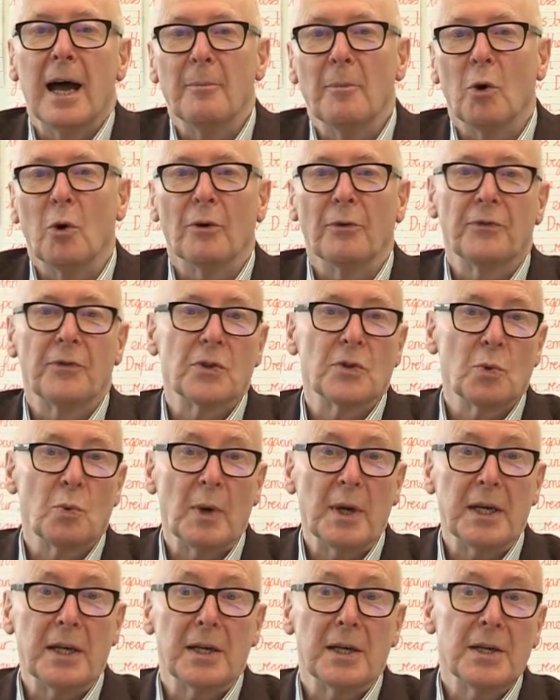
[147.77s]
or if there's a
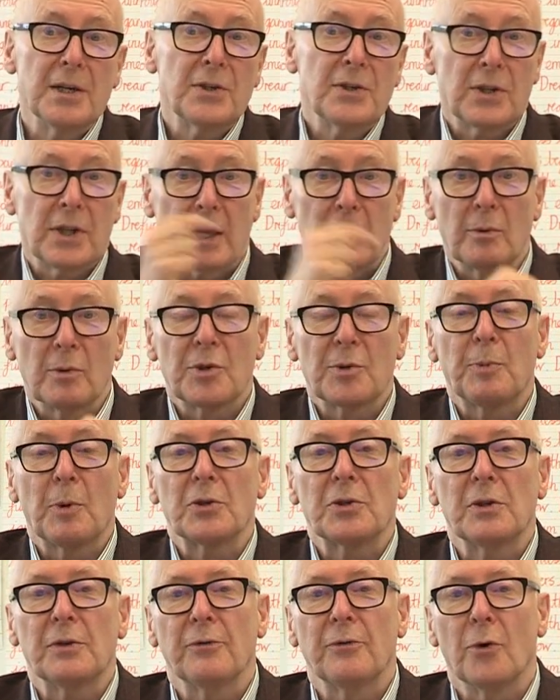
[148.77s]
weakness, they will
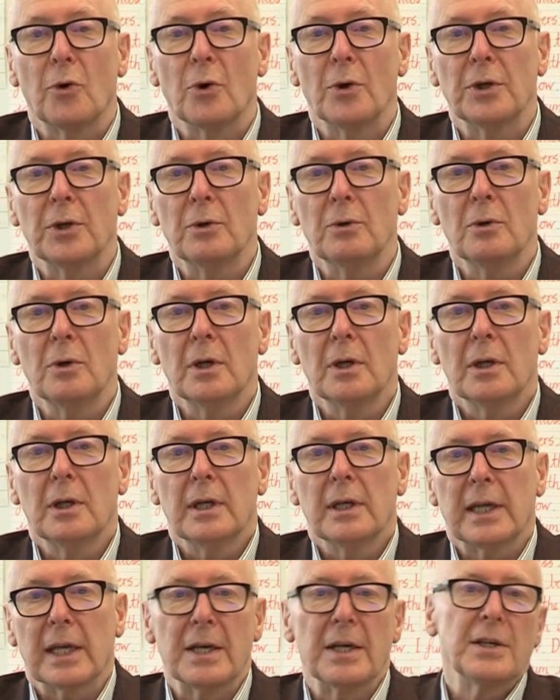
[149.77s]
spot it for you.
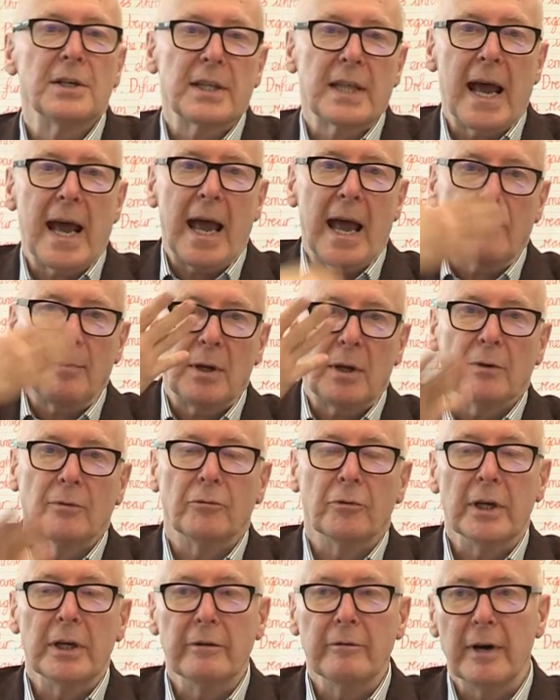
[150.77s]
Get into that habit
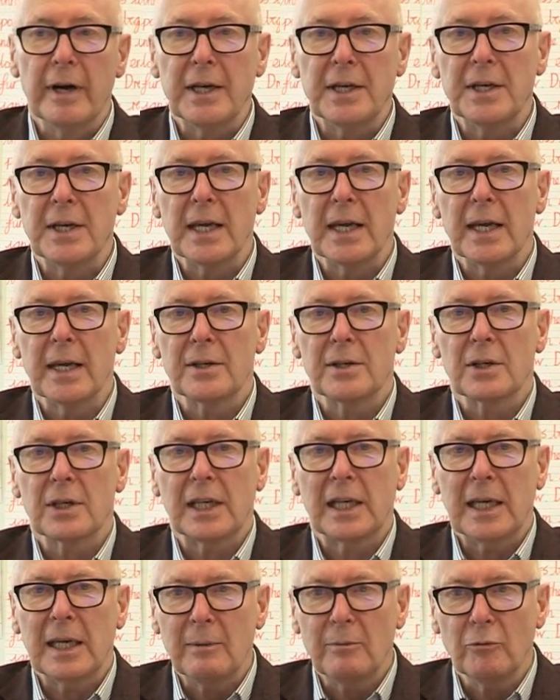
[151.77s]
of rereading it.
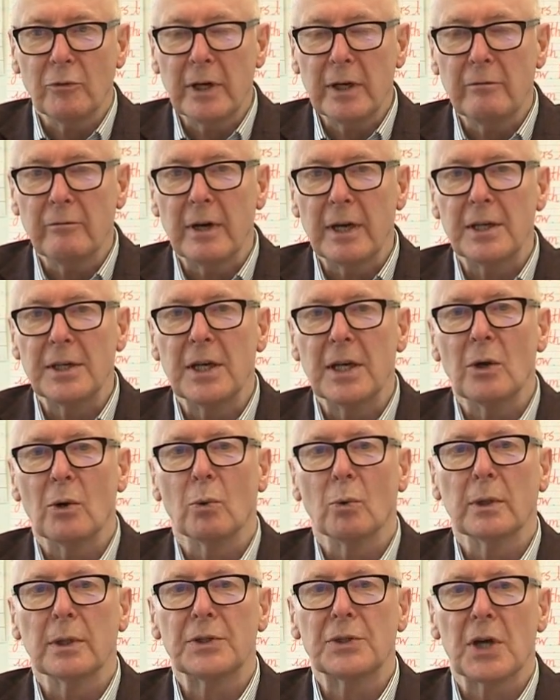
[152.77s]
Keep rereading
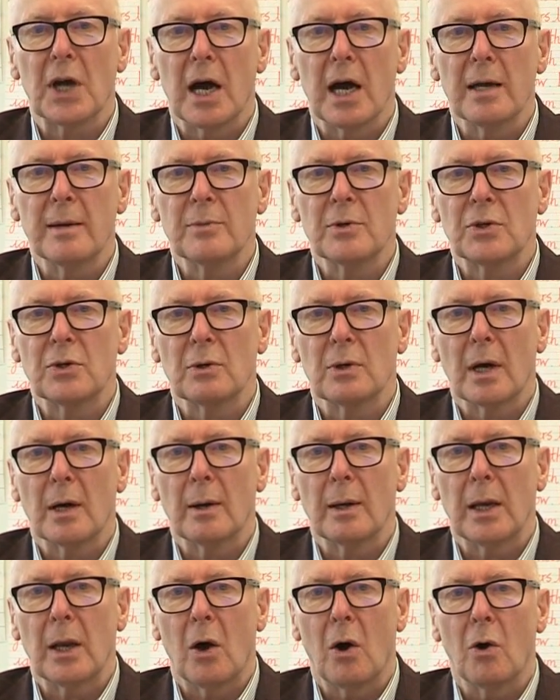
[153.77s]
all the time as you
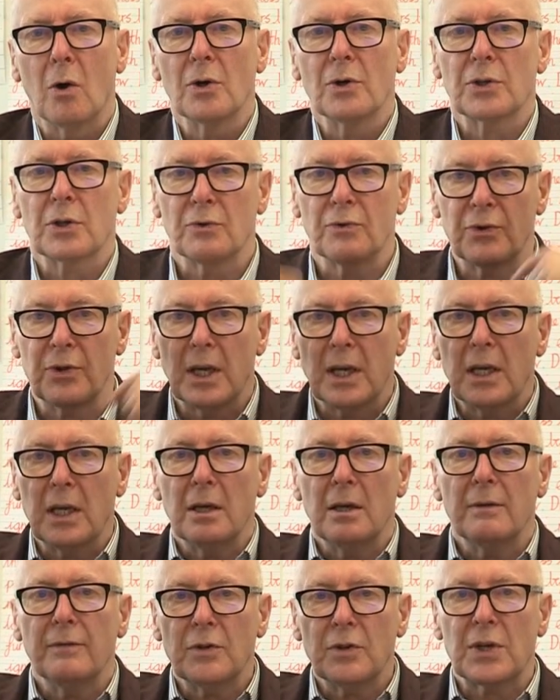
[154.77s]
go along. So
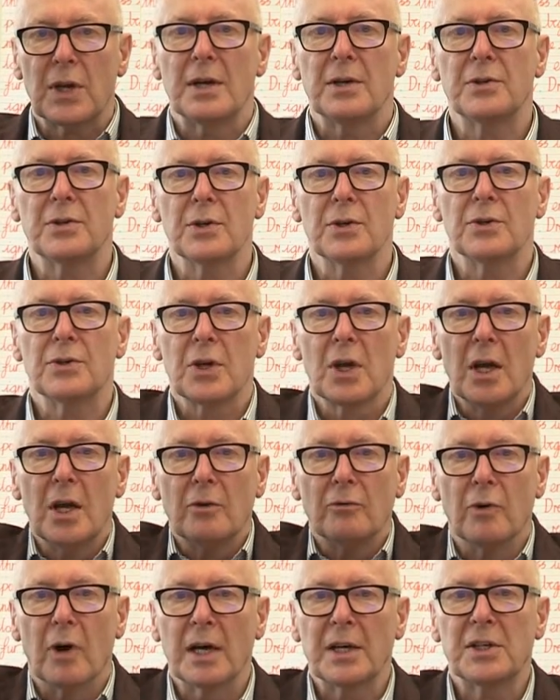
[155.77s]
thinking of a sentence,
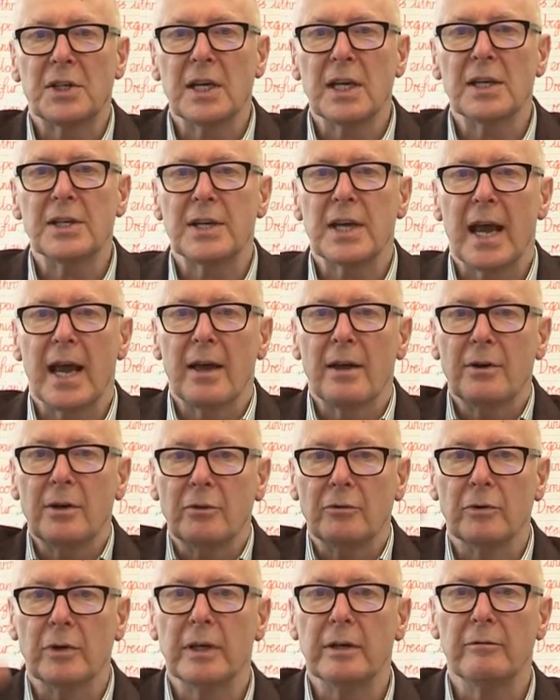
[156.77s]
writing it down,
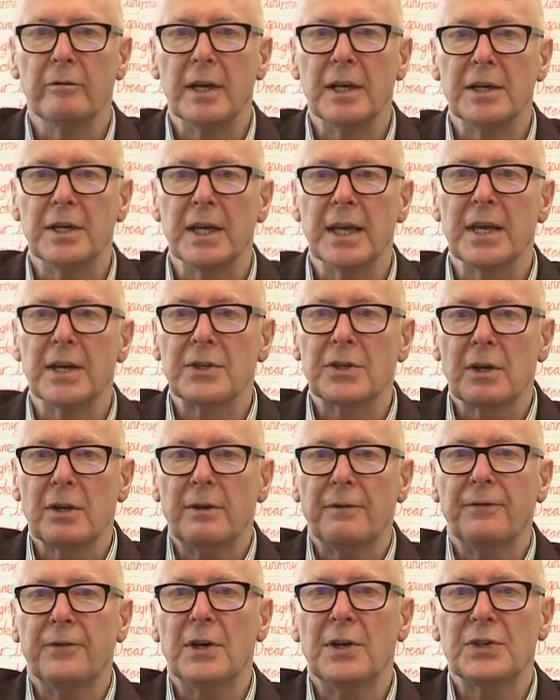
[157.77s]
rereading it. So
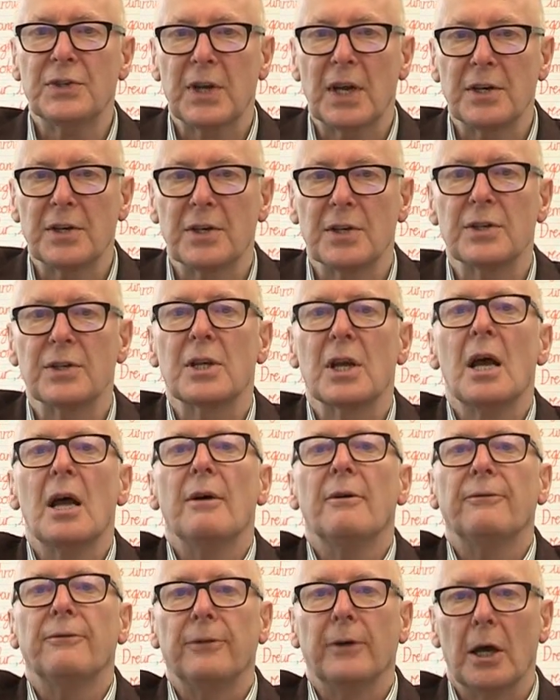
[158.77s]
the first sentence
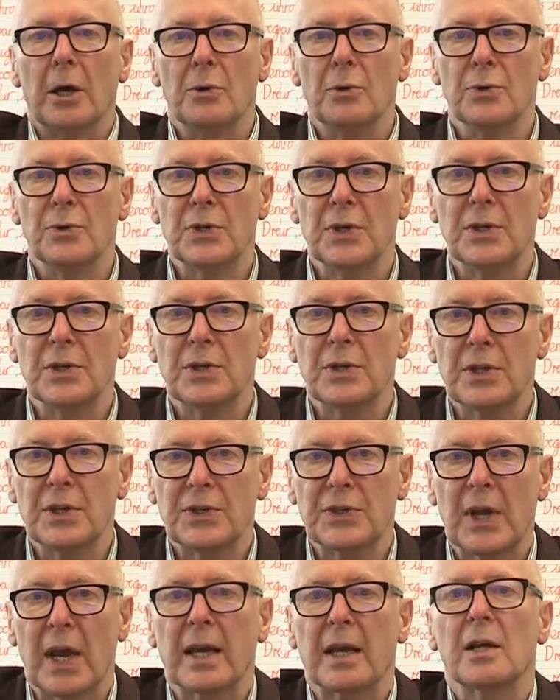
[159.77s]
flows into the
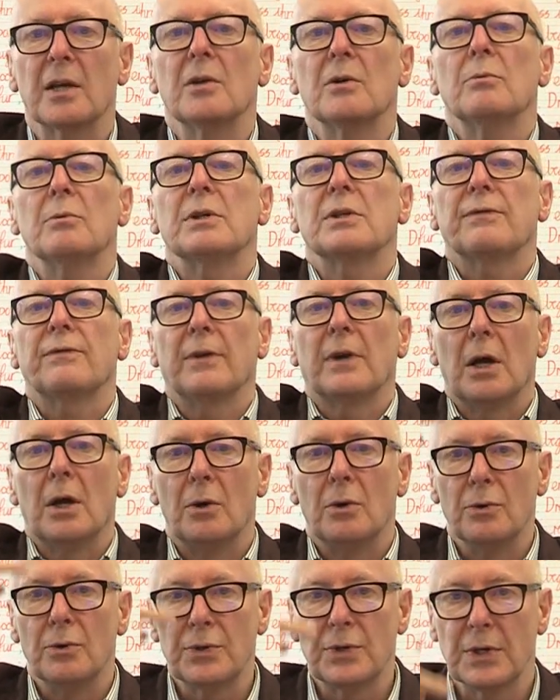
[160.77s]
second, which
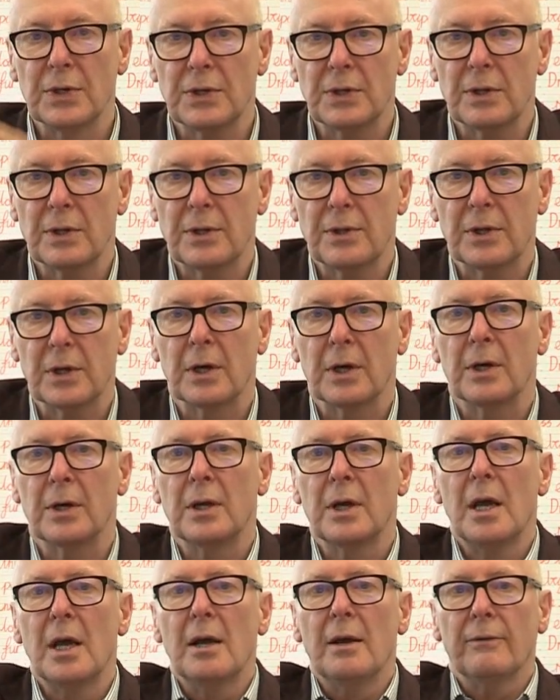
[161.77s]
flows into the
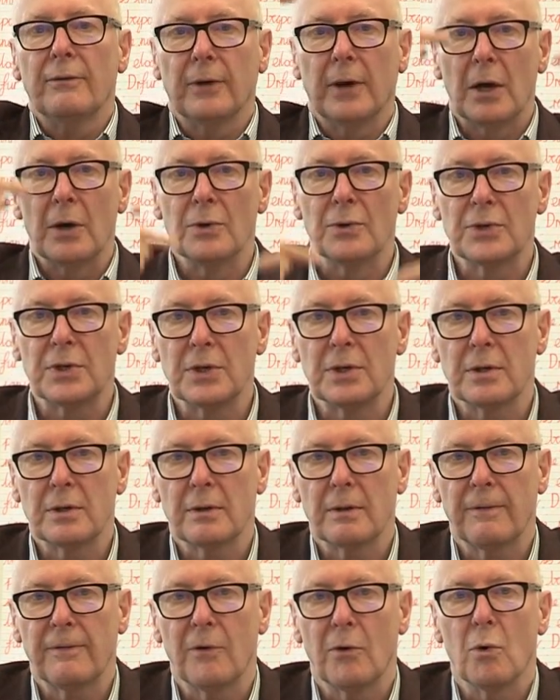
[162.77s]
third, flows into
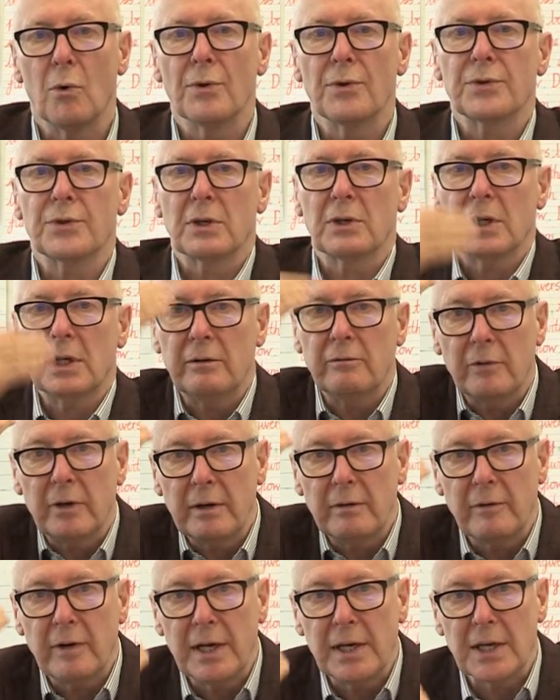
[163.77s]
the fourth. So keep
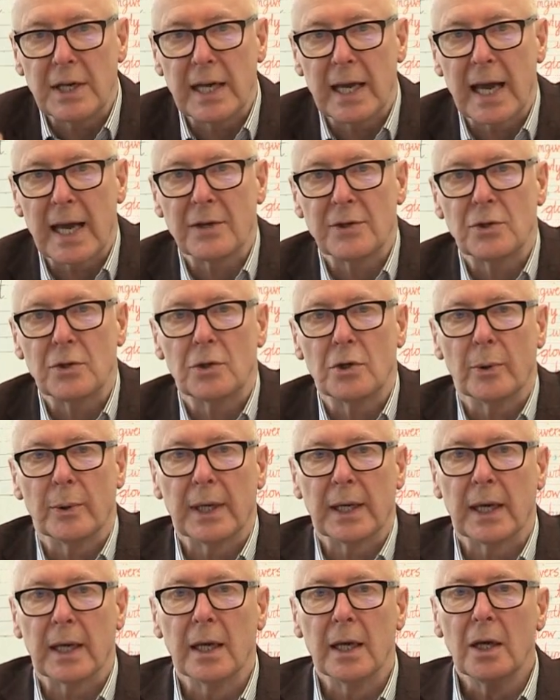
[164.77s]
rereading it as you're
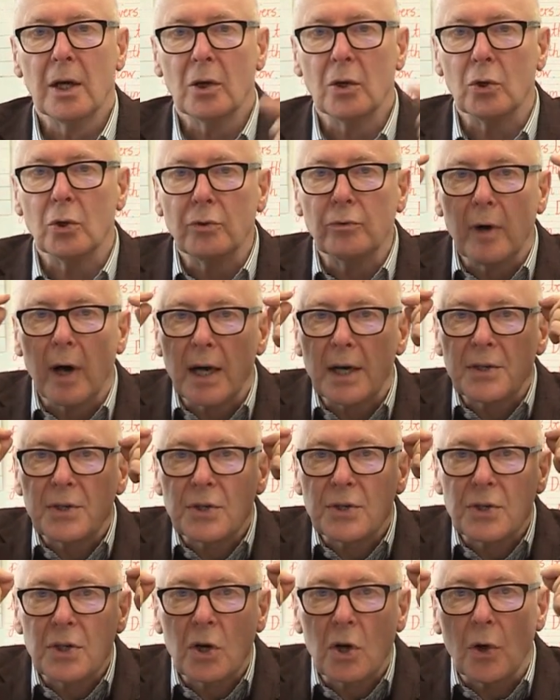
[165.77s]
doing it. Good
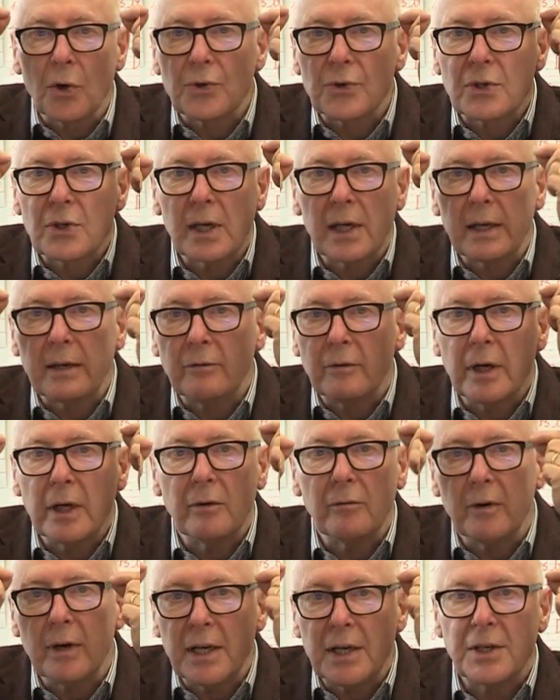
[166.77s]
writers are constantly
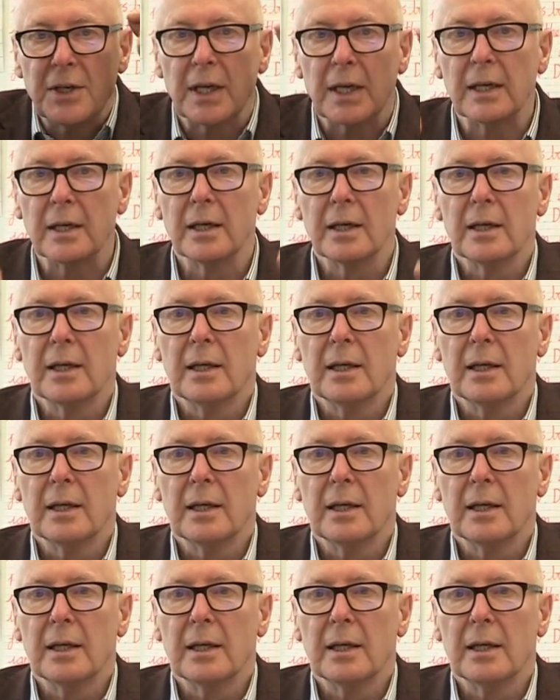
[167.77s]
rereading.